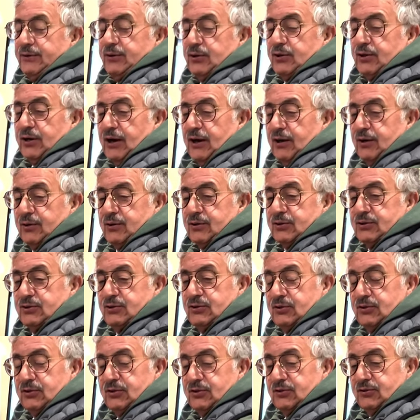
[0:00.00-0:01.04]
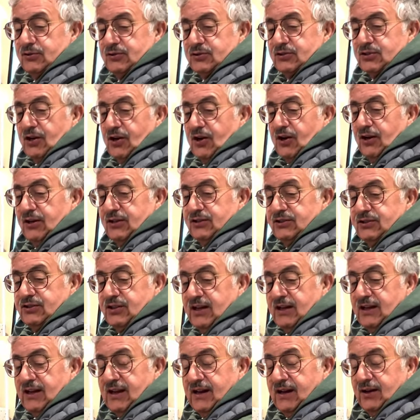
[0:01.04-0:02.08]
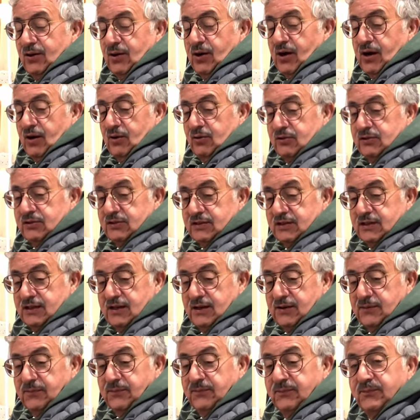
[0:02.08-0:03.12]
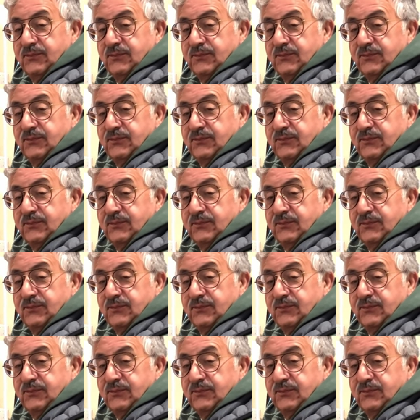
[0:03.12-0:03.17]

how you you saw Jay Leno? How is he?